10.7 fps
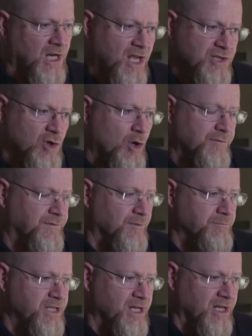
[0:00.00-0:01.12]
has gone from
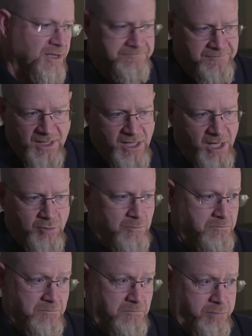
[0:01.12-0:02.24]
being you know, like
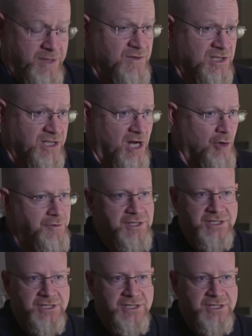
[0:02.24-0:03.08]
previously healthy